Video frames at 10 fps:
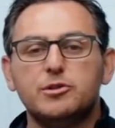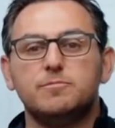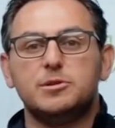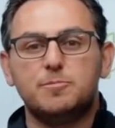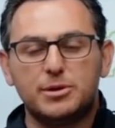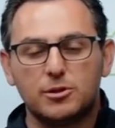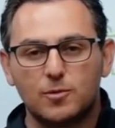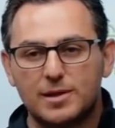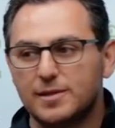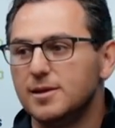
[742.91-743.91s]
You peel
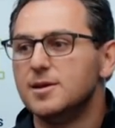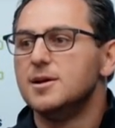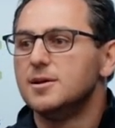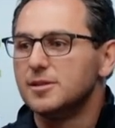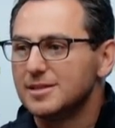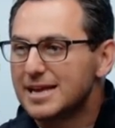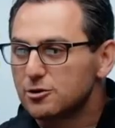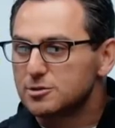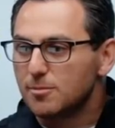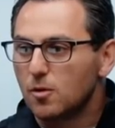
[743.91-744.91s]
away the
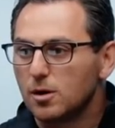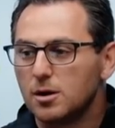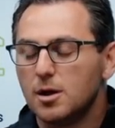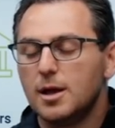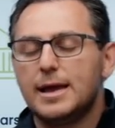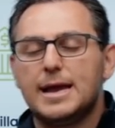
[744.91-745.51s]
layers more.